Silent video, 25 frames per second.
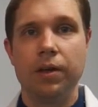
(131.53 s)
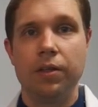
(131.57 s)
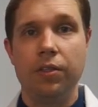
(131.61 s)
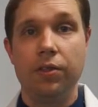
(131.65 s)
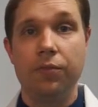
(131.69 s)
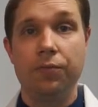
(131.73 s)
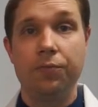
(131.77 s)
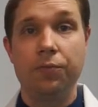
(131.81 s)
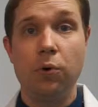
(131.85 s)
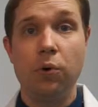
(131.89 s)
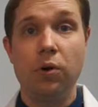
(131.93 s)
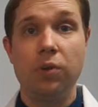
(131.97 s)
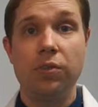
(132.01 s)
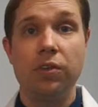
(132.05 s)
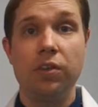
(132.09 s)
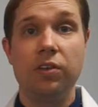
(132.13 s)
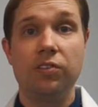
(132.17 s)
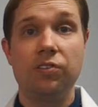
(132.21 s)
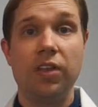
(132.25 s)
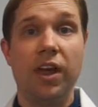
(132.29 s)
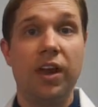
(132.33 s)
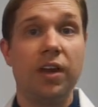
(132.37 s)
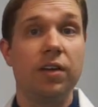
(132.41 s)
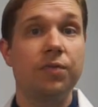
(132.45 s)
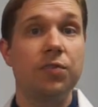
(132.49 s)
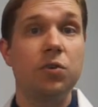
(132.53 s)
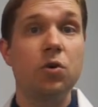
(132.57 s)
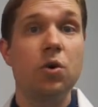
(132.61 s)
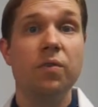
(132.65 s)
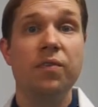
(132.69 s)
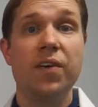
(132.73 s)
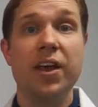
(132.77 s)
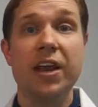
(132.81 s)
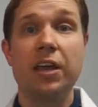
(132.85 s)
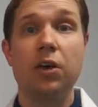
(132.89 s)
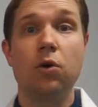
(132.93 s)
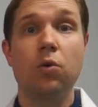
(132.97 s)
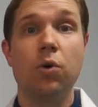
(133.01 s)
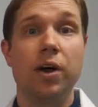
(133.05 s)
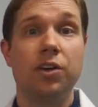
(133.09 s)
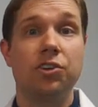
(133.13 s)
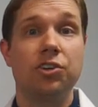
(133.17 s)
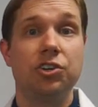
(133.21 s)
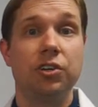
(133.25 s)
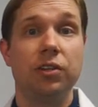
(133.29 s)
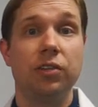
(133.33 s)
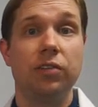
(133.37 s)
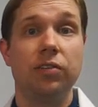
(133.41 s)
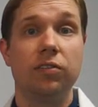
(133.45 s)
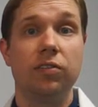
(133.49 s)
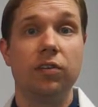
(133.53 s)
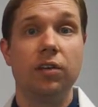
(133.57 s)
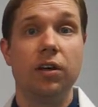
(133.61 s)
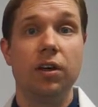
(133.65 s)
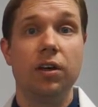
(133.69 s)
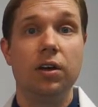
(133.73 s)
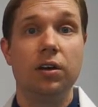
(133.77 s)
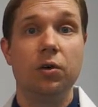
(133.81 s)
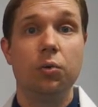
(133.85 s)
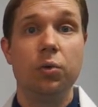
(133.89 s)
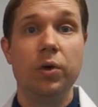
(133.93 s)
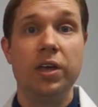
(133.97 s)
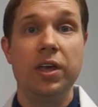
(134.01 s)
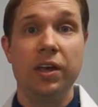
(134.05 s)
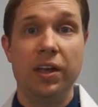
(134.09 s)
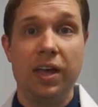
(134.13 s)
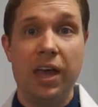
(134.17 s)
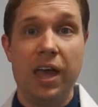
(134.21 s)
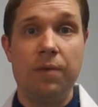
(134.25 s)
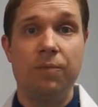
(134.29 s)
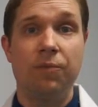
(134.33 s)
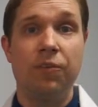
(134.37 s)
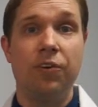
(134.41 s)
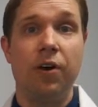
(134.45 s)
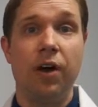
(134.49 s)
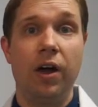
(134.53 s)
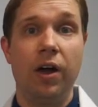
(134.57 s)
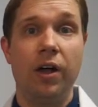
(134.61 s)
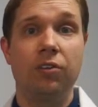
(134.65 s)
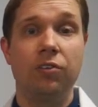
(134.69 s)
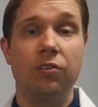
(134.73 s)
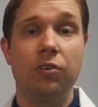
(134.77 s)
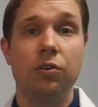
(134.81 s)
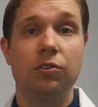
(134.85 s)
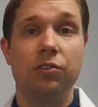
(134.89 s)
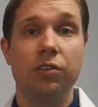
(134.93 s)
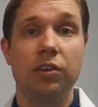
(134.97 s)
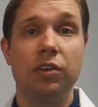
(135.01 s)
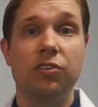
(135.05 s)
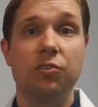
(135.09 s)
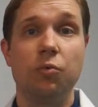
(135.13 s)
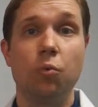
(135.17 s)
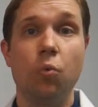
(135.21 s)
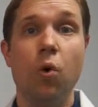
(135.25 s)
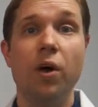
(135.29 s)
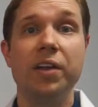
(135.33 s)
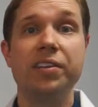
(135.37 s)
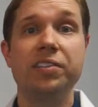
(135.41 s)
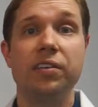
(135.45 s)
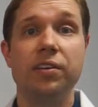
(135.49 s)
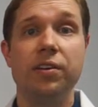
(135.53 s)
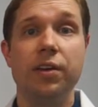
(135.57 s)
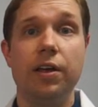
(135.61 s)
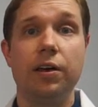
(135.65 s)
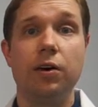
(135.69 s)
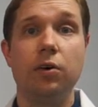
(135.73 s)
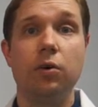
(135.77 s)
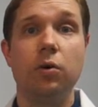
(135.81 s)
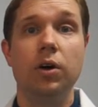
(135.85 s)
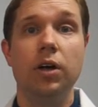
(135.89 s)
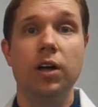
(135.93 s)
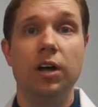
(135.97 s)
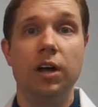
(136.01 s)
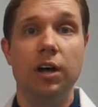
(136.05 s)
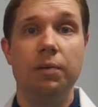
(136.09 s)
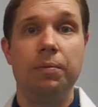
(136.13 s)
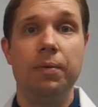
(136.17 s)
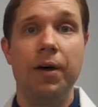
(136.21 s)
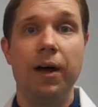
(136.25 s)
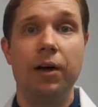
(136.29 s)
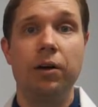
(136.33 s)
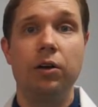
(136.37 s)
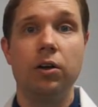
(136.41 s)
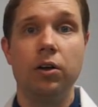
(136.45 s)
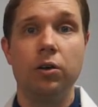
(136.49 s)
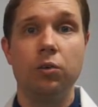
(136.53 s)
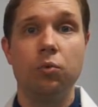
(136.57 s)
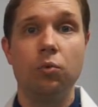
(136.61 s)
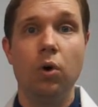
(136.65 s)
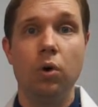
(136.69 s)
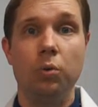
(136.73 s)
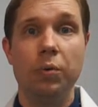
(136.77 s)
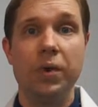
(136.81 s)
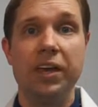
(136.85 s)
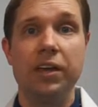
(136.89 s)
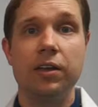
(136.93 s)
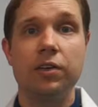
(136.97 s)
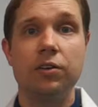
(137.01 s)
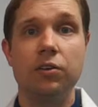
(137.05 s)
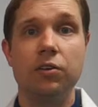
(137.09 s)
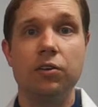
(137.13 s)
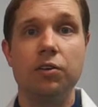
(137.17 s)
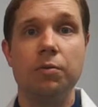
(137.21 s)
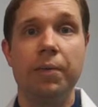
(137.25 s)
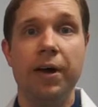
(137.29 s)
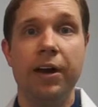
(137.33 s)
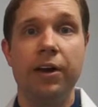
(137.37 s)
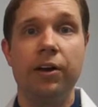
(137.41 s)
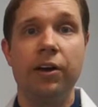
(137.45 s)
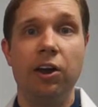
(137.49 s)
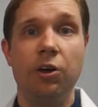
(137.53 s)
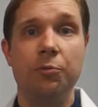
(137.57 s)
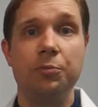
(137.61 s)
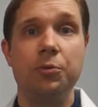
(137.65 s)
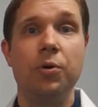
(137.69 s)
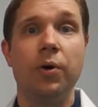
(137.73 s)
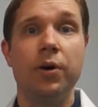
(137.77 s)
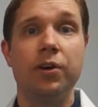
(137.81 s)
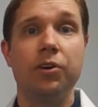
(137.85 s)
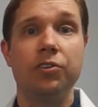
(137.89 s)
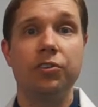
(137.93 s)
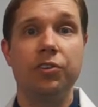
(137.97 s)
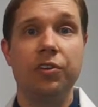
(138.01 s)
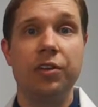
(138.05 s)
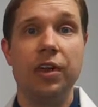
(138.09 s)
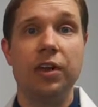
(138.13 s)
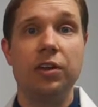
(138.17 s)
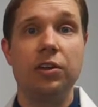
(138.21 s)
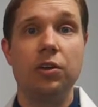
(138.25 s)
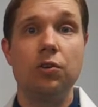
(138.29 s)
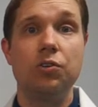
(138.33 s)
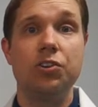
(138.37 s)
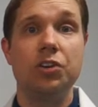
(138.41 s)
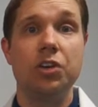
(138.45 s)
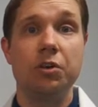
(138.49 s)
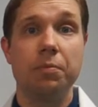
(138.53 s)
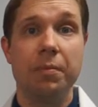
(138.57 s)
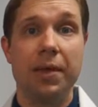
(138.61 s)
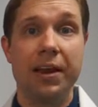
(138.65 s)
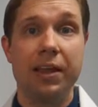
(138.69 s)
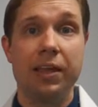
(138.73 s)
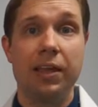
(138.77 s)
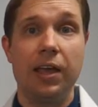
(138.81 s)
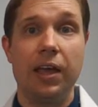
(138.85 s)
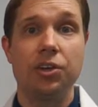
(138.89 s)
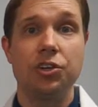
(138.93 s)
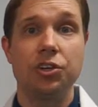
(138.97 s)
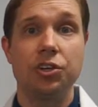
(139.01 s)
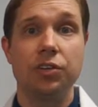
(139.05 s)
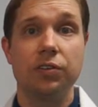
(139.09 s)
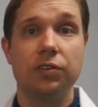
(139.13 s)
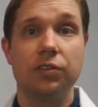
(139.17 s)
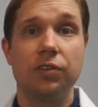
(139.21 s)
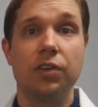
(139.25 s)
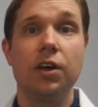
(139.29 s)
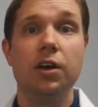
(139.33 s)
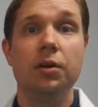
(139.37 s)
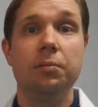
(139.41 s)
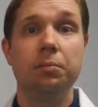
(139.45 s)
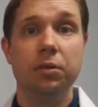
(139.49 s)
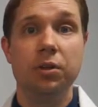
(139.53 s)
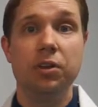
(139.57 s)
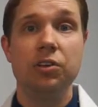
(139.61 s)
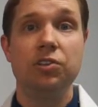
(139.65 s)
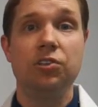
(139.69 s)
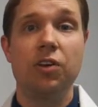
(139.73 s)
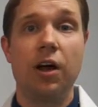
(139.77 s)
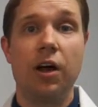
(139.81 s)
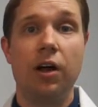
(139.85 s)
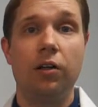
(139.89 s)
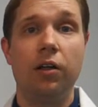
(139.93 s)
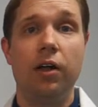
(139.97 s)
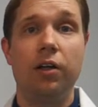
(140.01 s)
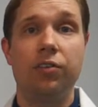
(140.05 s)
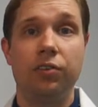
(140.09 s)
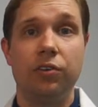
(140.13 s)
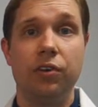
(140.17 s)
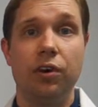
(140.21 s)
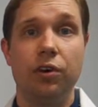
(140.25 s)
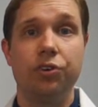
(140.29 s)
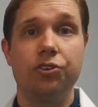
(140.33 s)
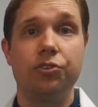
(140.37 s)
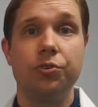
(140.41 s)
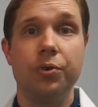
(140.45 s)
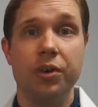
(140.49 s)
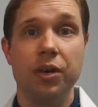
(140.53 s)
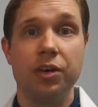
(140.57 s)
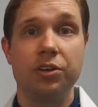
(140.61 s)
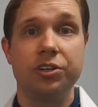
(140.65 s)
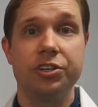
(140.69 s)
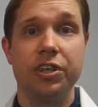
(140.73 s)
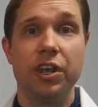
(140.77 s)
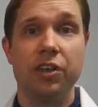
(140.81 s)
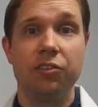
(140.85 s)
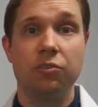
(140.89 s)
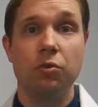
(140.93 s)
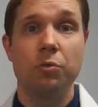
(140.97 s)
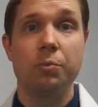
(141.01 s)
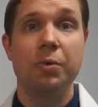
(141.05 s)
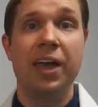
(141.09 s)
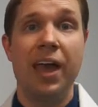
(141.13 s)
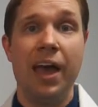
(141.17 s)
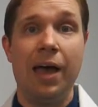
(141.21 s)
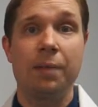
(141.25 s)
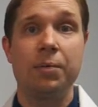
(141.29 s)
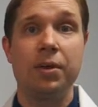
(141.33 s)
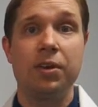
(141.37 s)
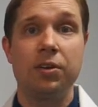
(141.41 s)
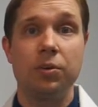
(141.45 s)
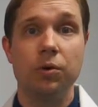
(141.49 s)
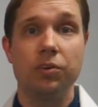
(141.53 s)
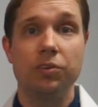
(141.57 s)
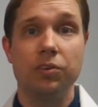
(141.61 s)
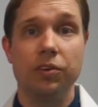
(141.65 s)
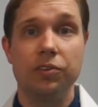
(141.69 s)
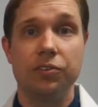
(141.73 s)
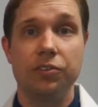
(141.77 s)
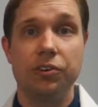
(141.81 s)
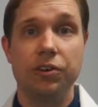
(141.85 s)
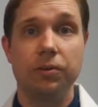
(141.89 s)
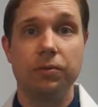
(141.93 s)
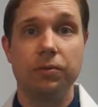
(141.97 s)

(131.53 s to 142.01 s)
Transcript: The fourth is that if you have any questions, we at Cape Fear Eye Associates want to know about what we can do to better help you understand using your medications. Please call us and our triage desk will be happy to assist